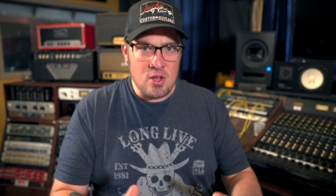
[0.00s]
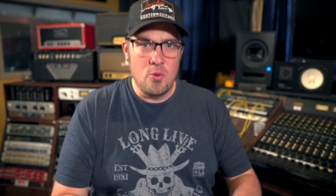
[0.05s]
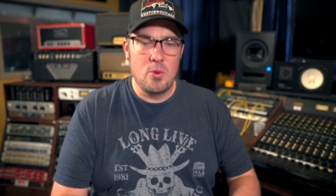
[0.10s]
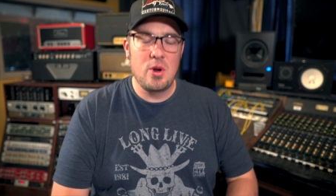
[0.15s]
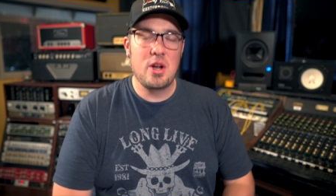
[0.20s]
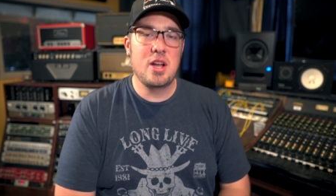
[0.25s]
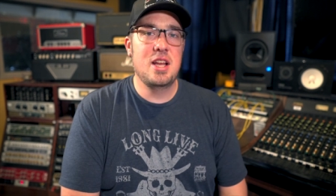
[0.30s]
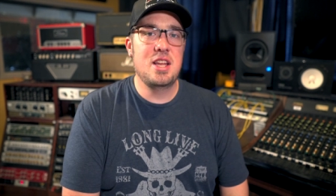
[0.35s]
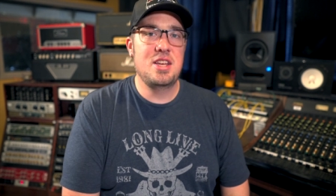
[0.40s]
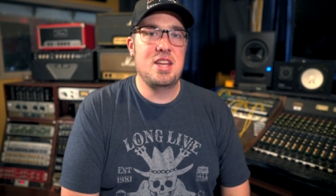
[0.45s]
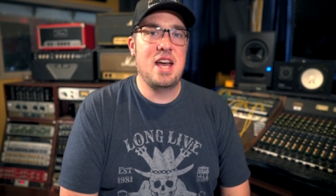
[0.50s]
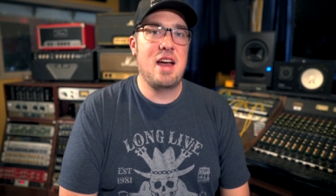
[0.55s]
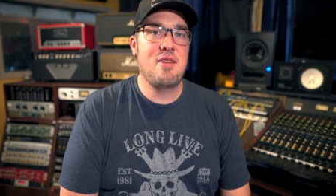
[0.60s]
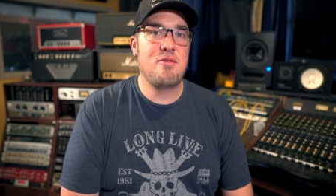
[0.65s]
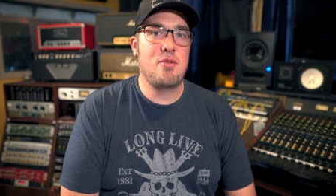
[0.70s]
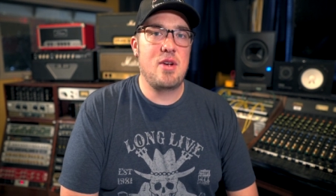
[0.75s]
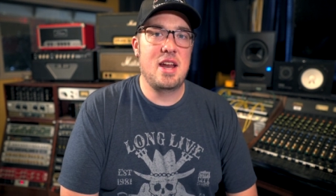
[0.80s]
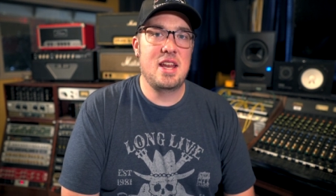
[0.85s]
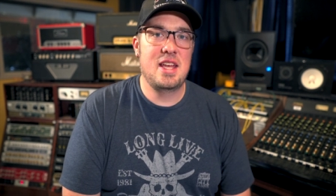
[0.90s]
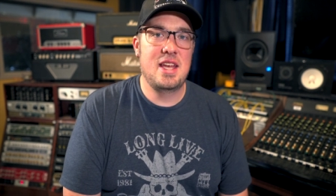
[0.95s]
we're going to
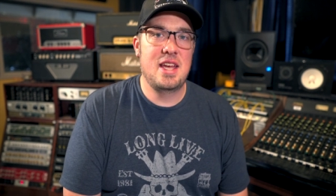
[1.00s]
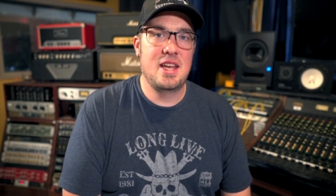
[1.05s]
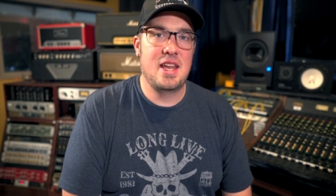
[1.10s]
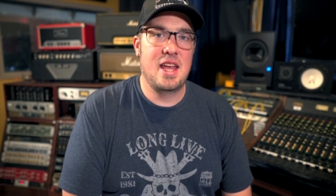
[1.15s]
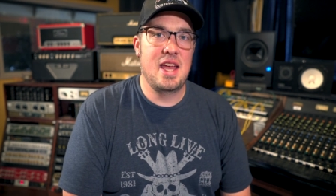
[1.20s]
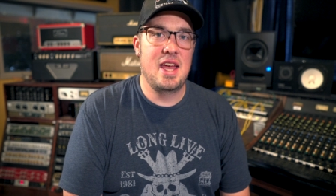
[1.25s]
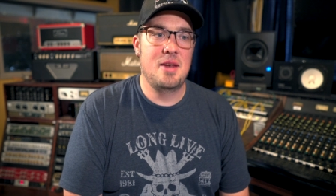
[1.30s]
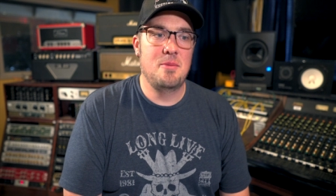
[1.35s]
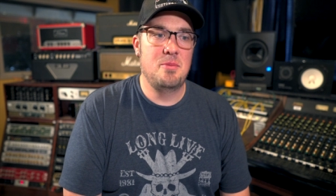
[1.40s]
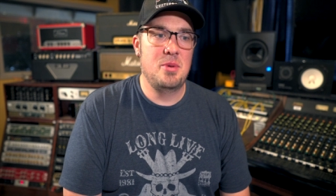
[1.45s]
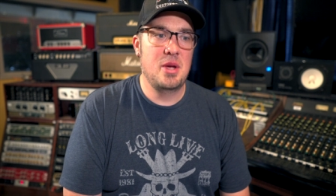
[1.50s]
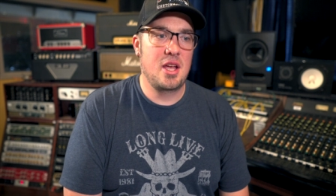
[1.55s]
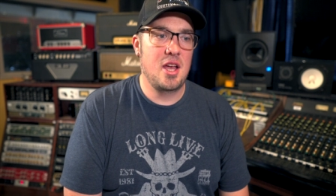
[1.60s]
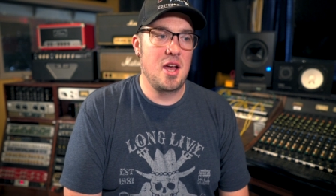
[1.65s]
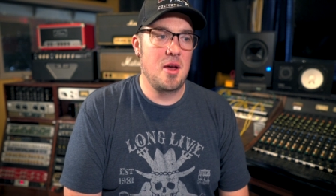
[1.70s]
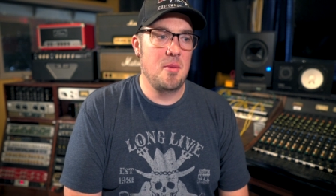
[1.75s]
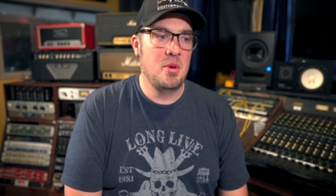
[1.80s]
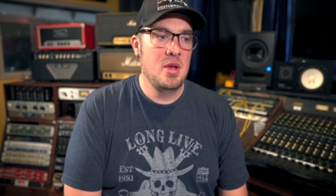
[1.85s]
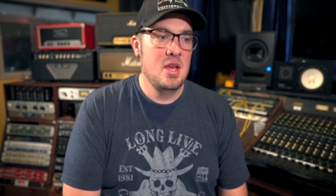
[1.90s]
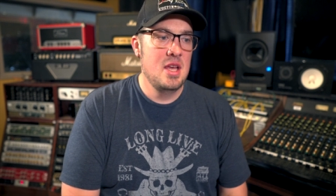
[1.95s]
dive right in and pick
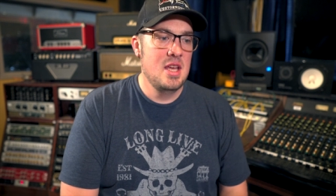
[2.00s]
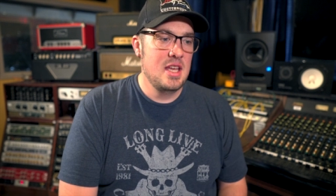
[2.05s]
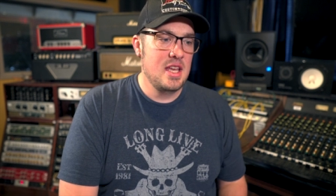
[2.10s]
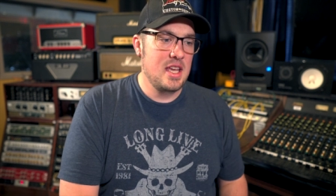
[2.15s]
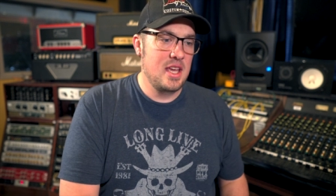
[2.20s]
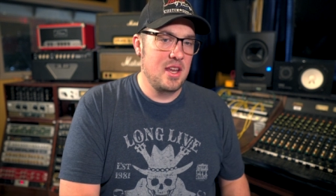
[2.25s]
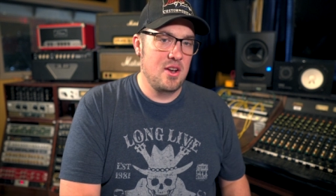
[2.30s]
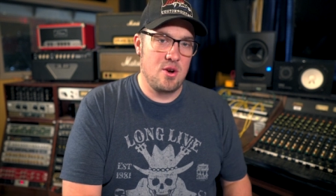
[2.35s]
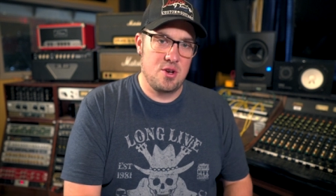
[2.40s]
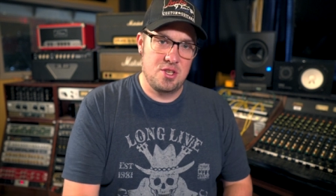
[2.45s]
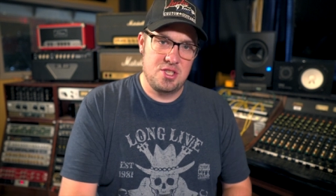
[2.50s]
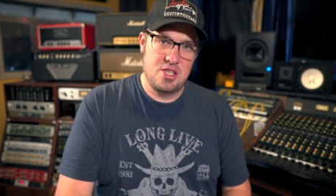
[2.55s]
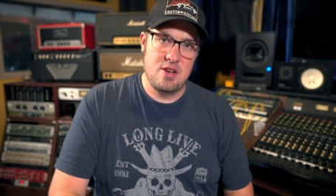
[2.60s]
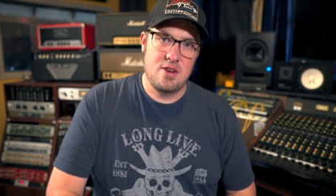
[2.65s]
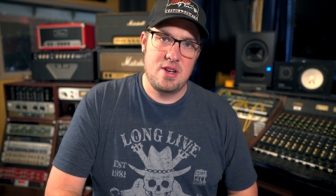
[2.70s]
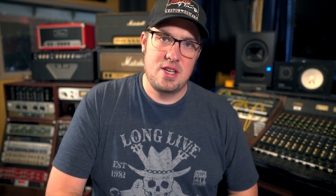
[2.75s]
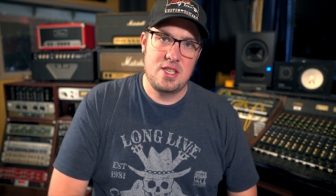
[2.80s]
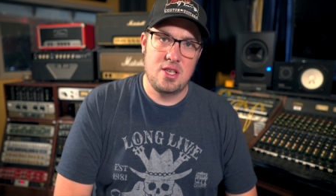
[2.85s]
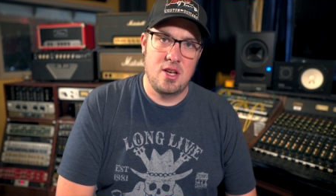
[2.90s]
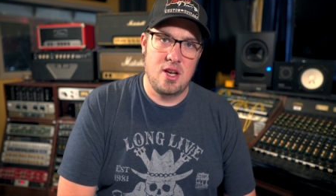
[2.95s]
up in our
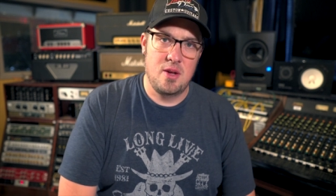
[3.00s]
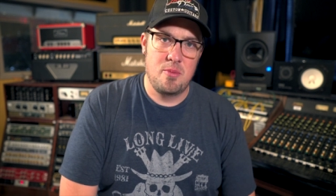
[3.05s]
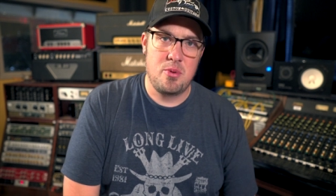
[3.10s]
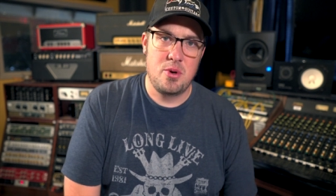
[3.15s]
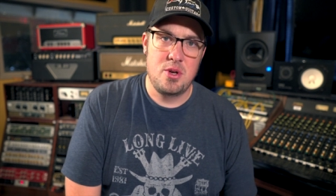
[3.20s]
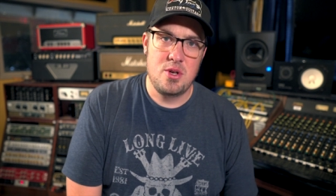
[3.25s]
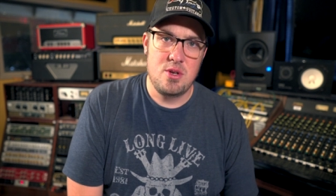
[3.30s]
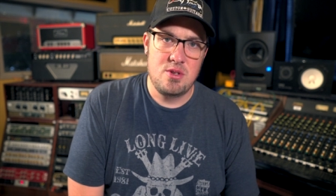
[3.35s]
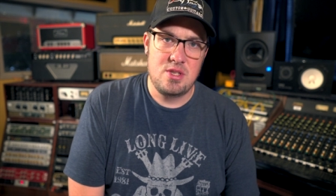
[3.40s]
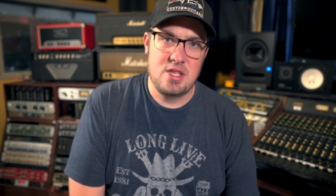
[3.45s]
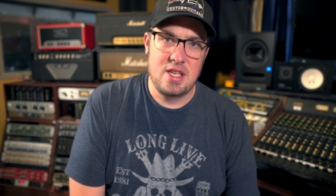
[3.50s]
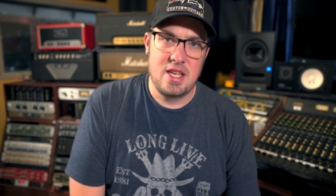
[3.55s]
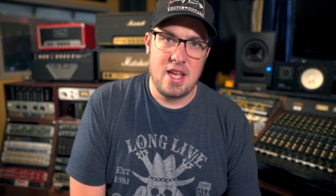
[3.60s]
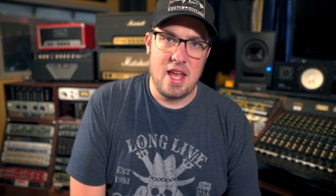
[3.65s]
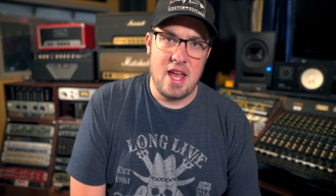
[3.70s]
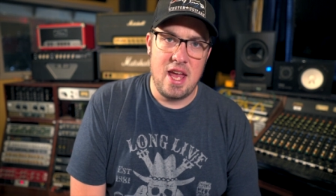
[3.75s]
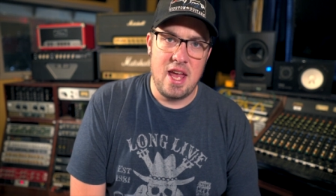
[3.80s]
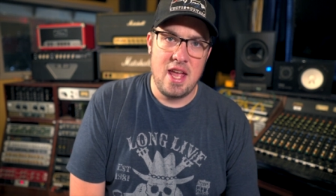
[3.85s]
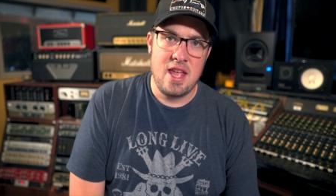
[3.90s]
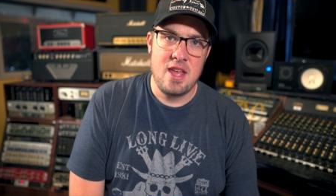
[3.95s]
series on producing
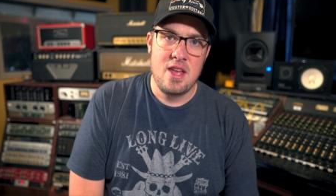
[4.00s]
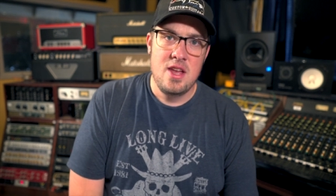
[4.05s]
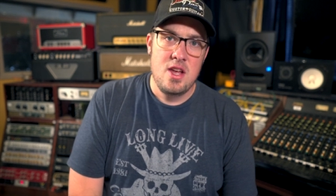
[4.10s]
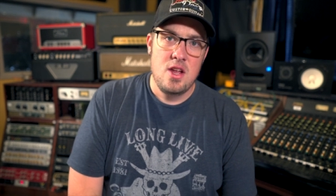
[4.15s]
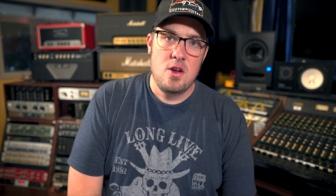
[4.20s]
a